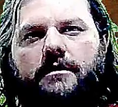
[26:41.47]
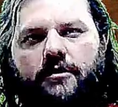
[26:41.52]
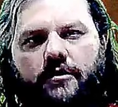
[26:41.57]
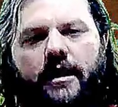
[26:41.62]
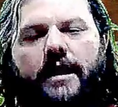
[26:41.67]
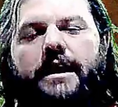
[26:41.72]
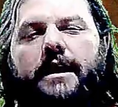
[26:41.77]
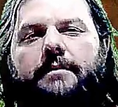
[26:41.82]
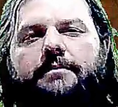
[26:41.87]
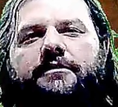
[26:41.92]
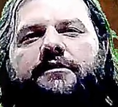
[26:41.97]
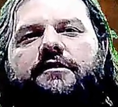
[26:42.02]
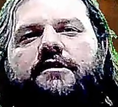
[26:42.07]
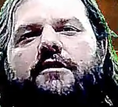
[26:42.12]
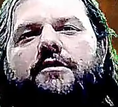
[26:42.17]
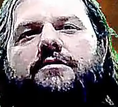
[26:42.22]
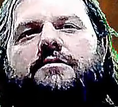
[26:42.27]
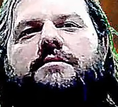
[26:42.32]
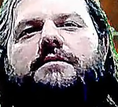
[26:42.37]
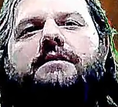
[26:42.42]
Great
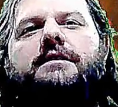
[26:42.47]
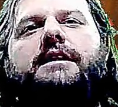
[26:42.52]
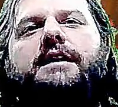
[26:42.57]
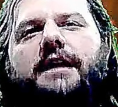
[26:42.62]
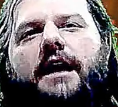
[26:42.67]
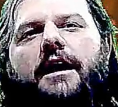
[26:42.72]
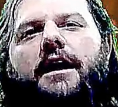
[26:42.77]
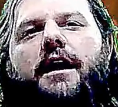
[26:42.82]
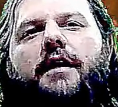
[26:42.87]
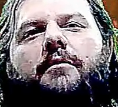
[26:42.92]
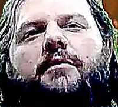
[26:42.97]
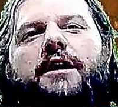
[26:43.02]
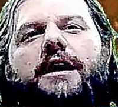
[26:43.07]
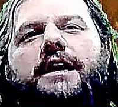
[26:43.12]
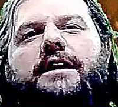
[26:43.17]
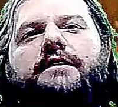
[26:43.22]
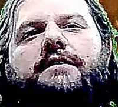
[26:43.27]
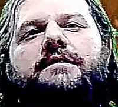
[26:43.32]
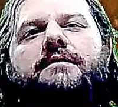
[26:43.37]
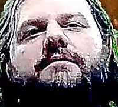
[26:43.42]
episode. Cannot
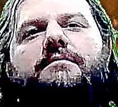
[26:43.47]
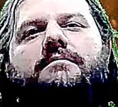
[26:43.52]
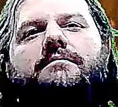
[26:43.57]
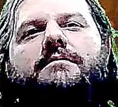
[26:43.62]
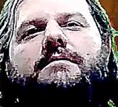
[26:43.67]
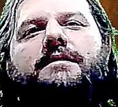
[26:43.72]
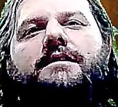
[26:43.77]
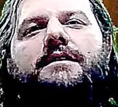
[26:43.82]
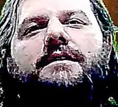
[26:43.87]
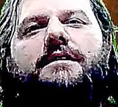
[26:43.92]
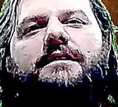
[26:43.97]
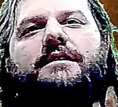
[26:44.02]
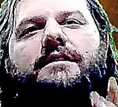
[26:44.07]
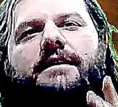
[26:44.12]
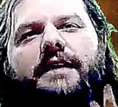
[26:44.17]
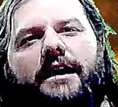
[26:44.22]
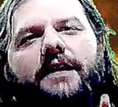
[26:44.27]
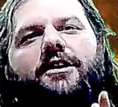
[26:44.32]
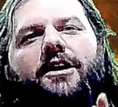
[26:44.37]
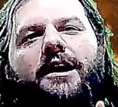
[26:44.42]
wait.
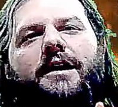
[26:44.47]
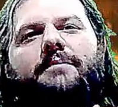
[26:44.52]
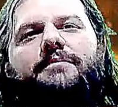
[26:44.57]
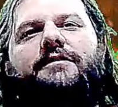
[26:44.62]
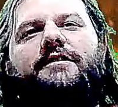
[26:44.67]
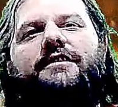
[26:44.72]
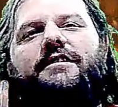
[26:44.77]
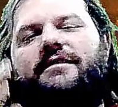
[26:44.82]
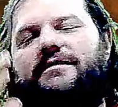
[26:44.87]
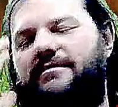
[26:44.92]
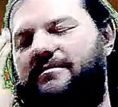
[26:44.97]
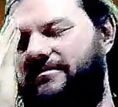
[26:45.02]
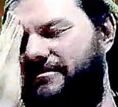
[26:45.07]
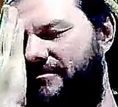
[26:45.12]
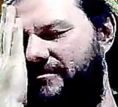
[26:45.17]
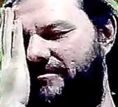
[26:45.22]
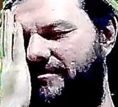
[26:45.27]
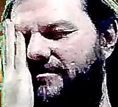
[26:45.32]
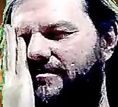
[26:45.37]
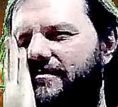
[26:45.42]
Get hyped.
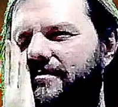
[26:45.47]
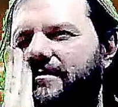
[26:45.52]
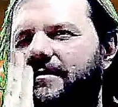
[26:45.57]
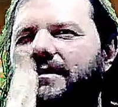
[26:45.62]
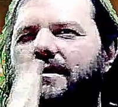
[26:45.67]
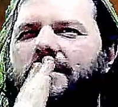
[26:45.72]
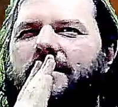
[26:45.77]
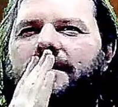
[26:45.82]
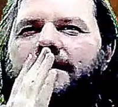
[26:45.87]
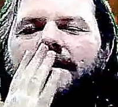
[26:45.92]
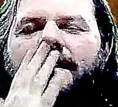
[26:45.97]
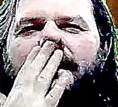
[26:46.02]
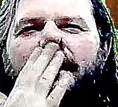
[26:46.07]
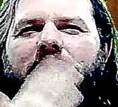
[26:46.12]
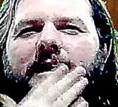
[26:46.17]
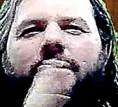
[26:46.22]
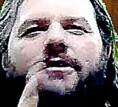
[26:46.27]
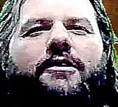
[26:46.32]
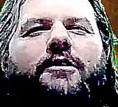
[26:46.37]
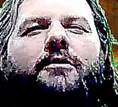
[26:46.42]

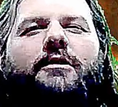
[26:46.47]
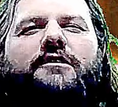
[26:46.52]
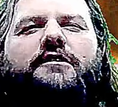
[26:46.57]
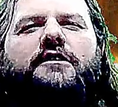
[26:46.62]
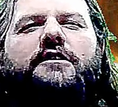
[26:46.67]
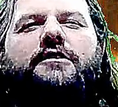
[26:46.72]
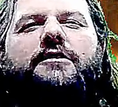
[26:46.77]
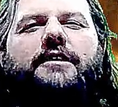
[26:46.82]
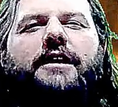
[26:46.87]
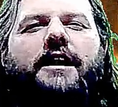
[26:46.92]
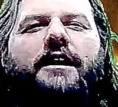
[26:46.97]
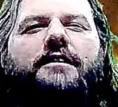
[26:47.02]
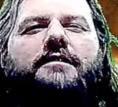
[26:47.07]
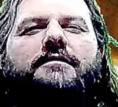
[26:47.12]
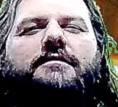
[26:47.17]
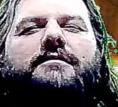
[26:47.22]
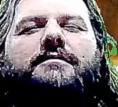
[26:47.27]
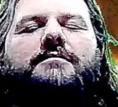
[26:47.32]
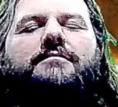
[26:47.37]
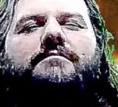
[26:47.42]
I don't know what to do yet,
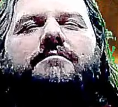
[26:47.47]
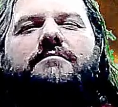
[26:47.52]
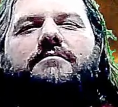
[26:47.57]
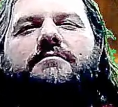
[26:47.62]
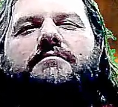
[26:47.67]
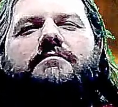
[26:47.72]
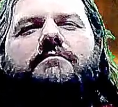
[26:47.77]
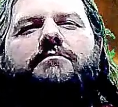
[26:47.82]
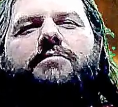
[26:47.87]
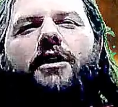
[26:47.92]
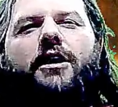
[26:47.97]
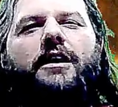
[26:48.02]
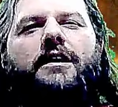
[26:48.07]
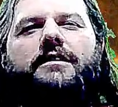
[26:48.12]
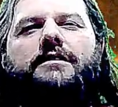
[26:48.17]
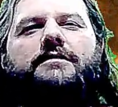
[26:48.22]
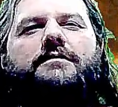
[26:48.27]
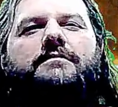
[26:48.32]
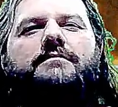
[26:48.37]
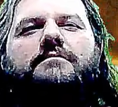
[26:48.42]

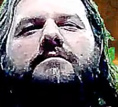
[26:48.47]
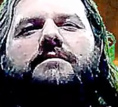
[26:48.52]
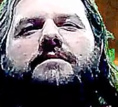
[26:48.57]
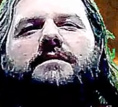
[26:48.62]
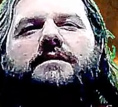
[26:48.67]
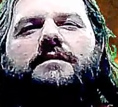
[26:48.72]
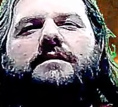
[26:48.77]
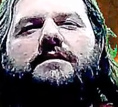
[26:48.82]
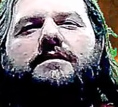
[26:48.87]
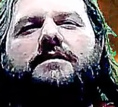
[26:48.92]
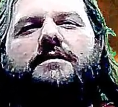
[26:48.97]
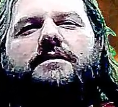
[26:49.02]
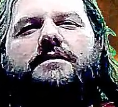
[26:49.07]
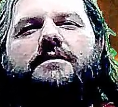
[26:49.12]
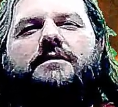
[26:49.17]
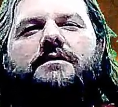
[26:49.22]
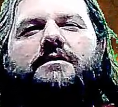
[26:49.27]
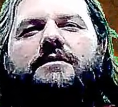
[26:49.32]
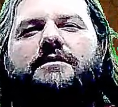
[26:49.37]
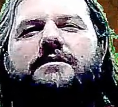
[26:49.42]
but
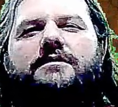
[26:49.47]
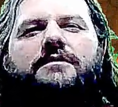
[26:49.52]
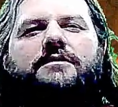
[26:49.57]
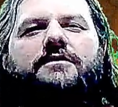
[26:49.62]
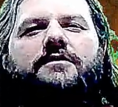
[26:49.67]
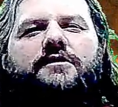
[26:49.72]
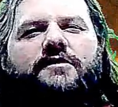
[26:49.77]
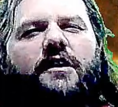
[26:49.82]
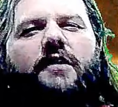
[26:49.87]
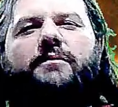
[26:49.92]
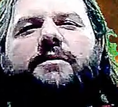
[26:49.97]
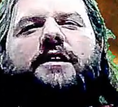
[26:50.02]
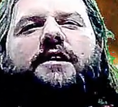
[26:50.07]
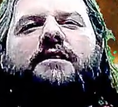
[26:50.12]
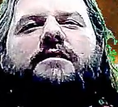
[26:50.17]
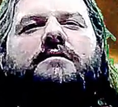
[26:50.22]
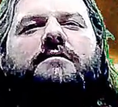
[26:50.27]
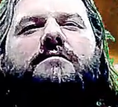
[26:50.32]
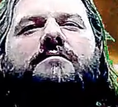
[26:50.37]
something.